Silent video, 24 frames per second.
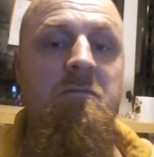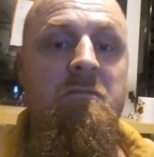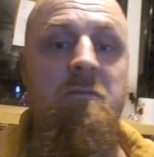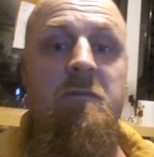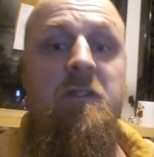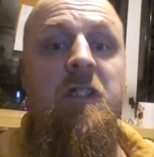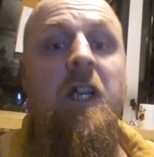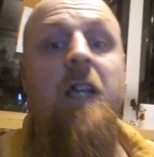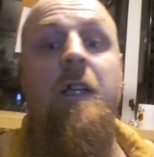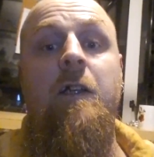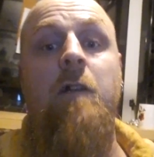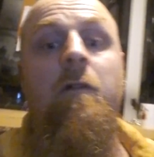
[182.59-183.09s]

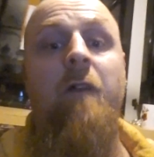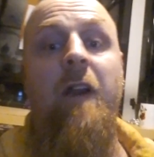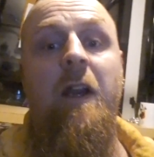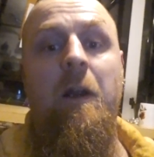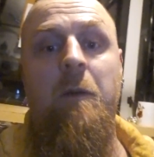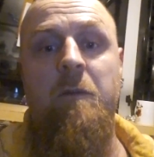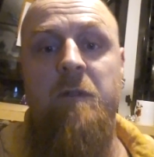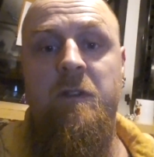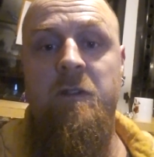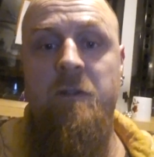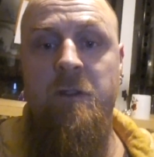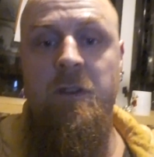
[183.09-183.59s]
jack
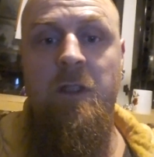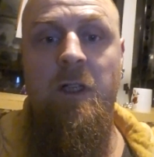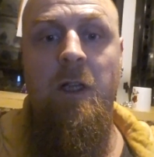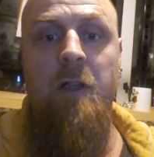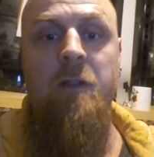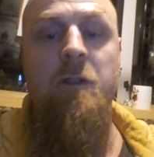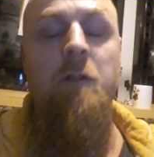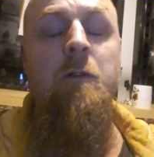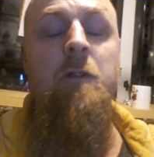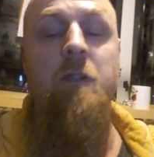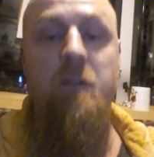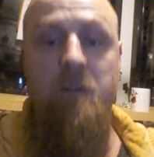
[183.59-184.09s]
around,
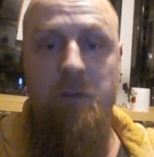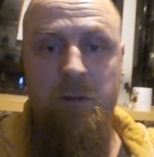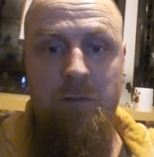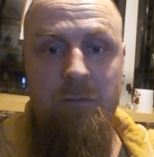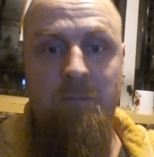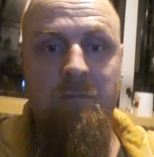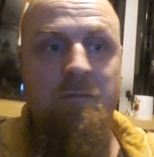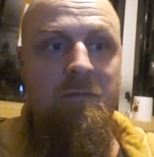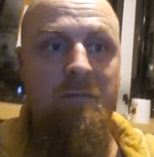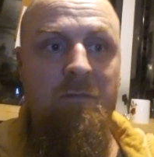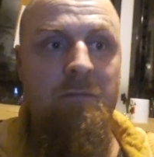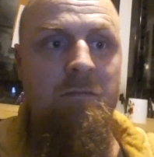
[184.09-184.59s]

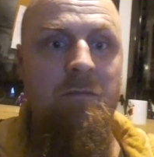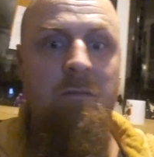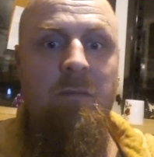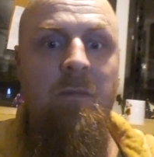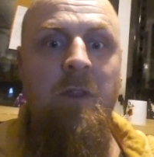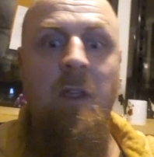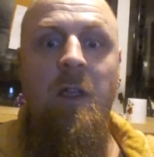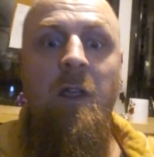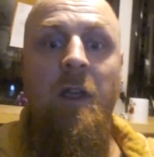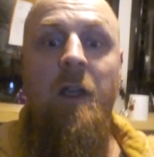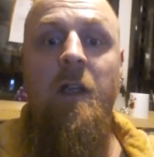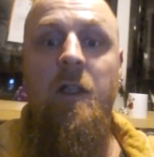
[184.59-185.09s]

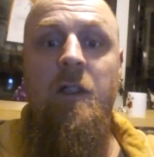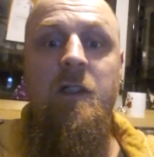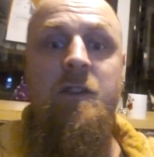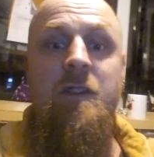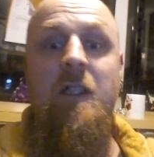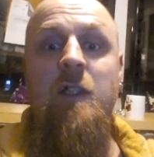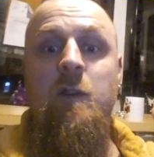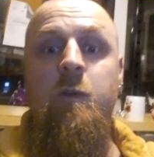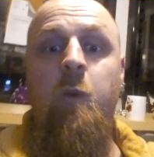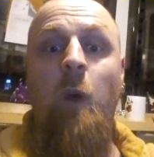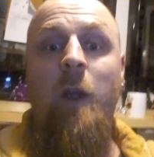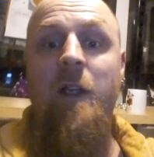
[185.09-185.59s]
because
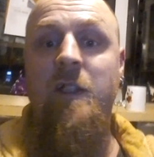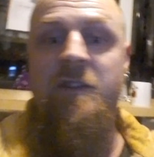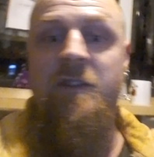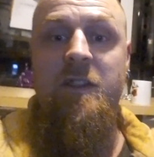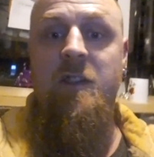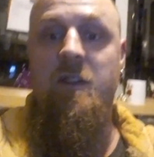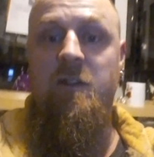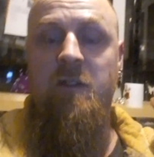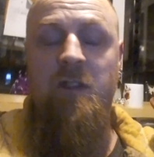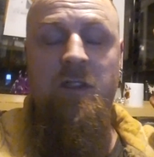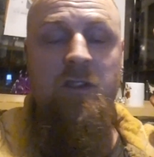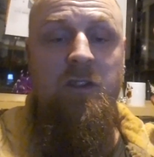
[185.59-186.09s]
that's
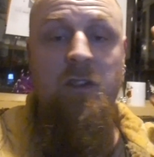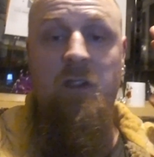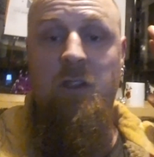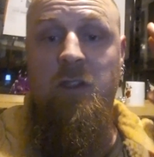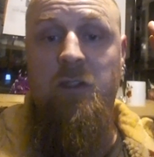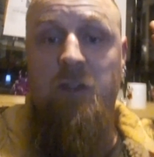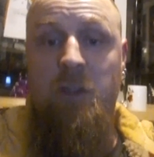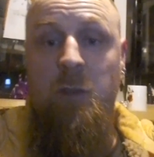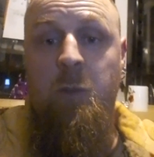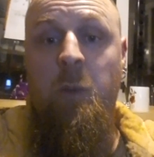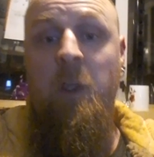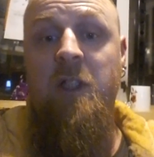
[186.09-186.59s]
wasting. It's
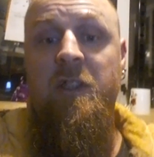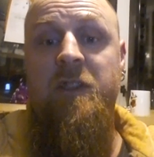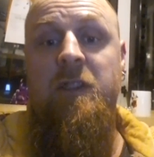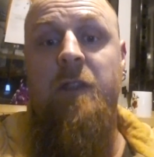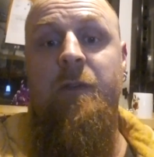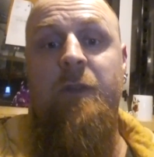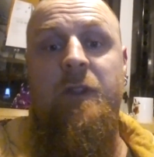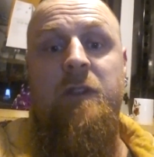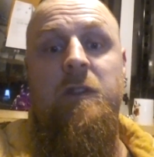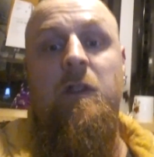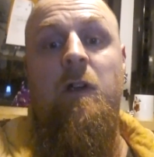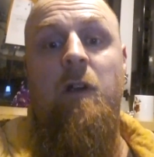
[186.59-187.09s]
just
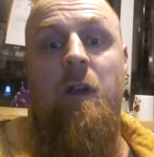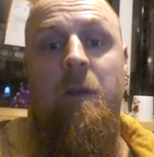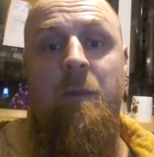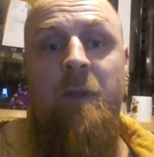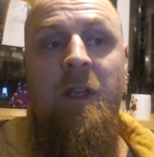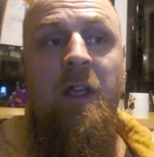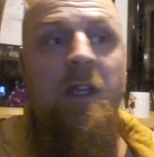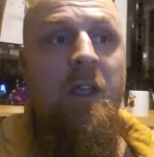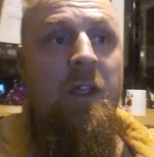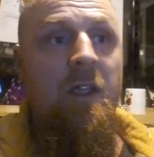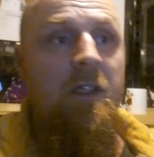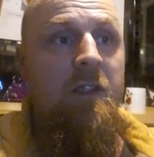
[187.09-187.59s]
wasting your time.
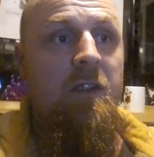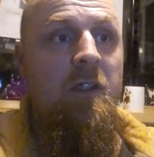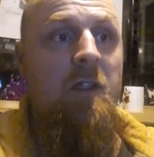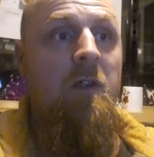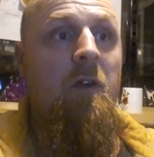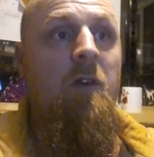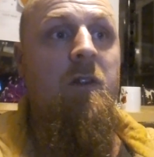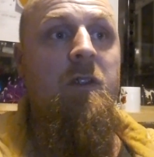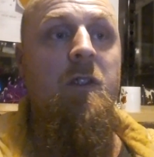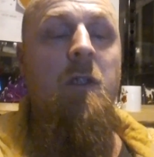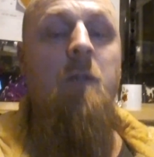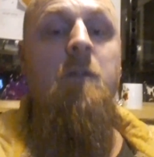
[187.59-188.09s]
You're
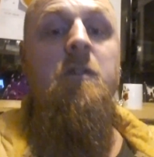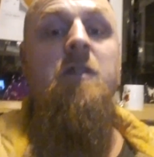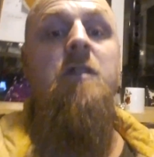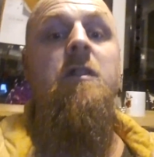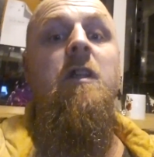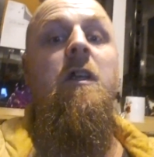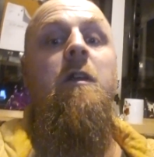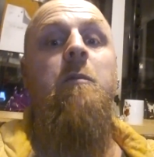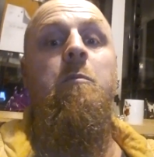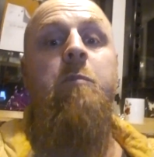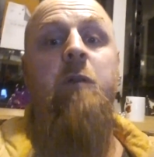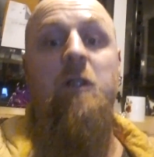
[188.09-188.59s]
not
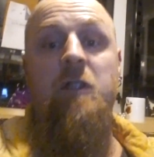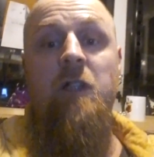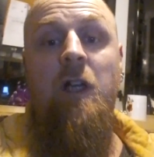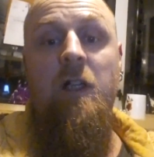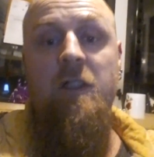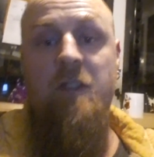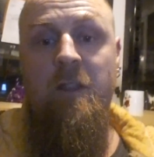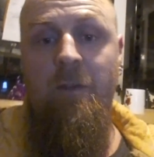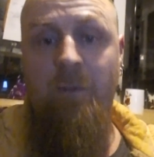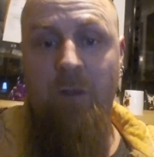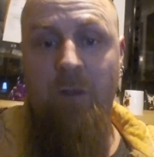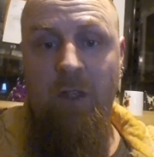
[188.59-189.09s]
using it
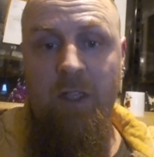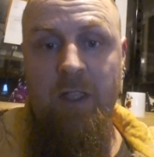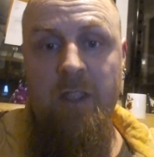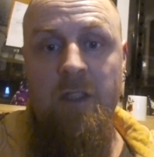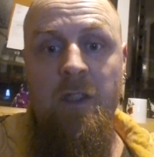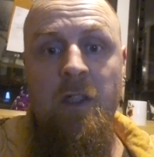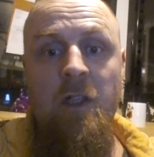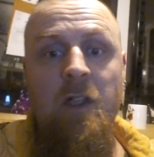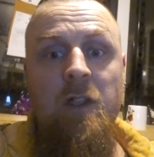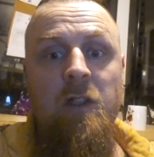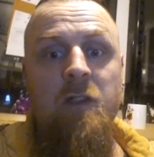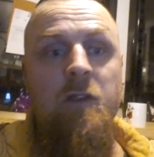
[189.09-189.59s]
productively.
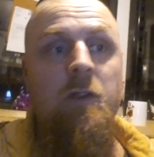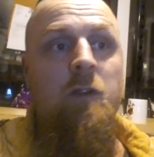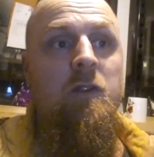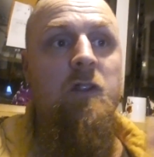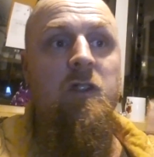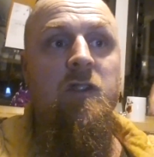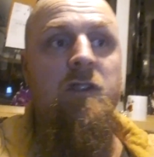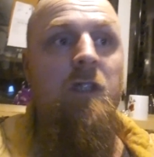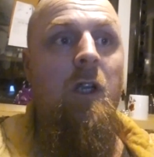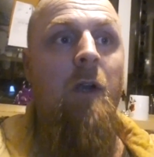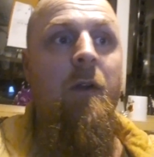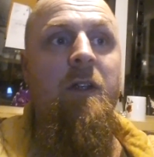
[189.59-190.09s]
You're
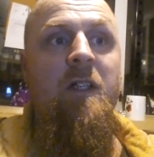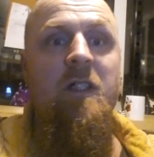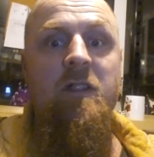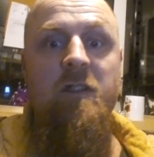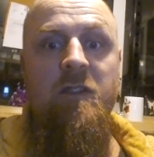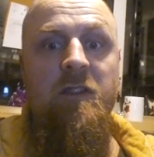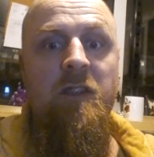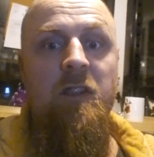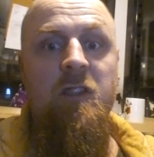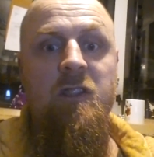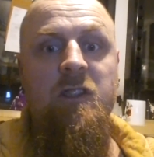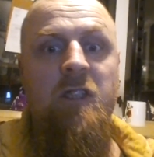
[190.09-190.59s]
just going
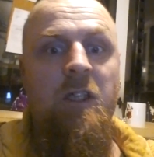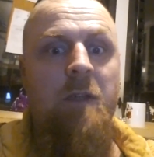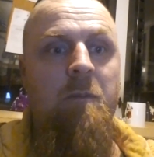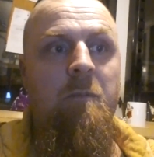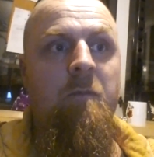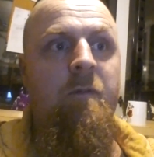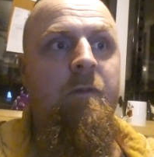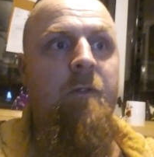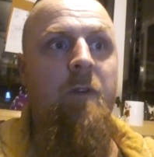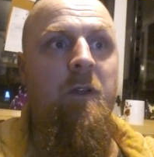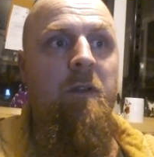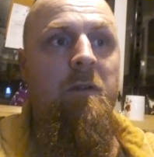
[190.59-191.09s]
into the gym
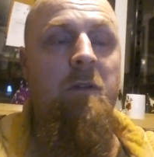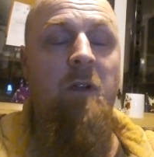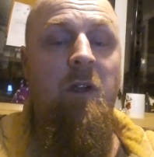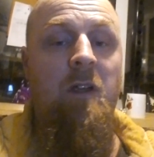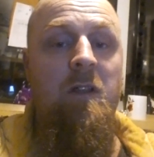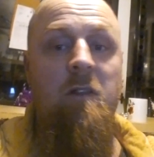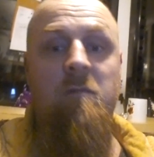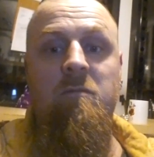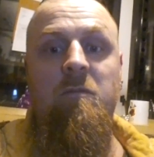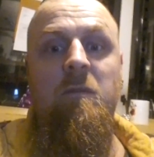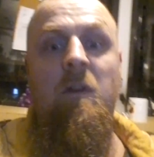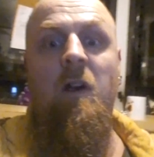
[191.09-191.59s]
for,
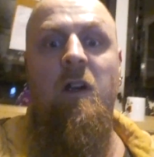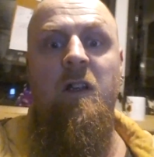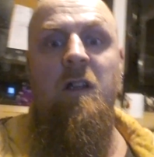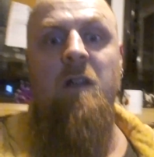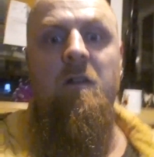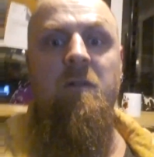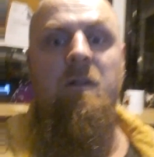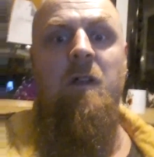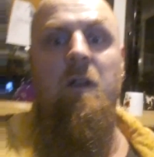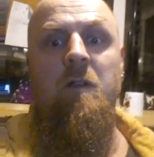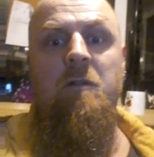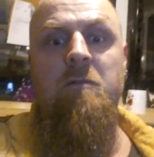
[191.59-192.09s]
like, I
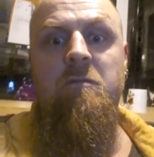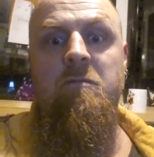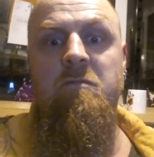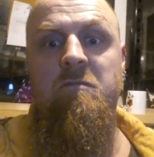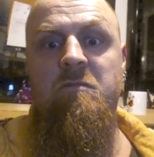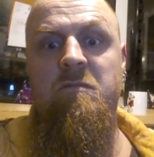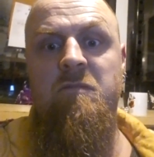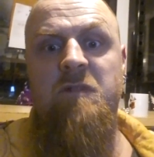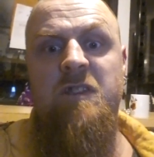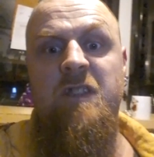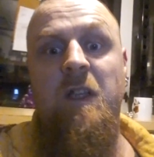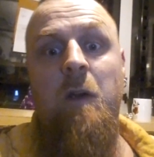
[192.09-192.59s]
don't know,
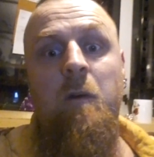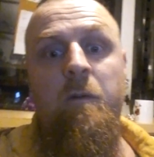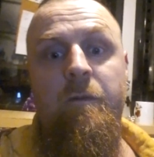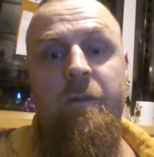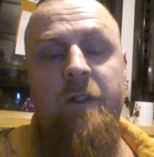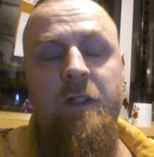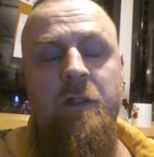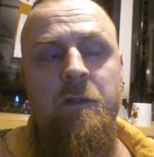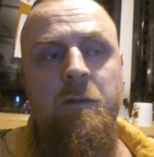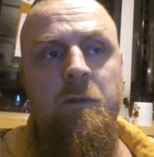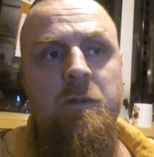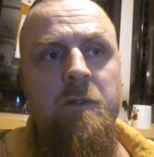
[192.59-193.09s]

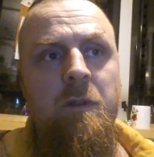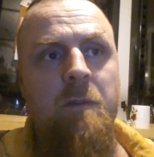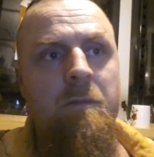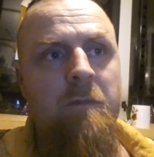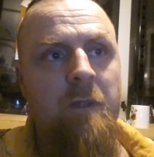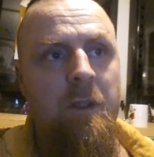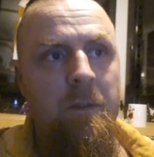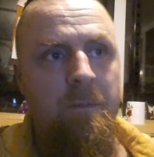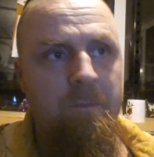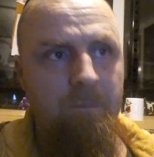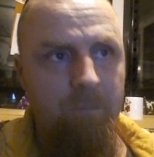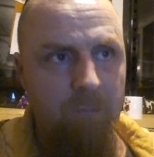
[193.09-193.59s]
selfies or
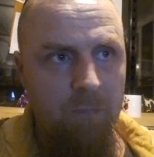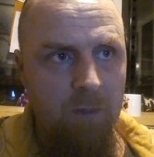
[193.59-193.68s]
something.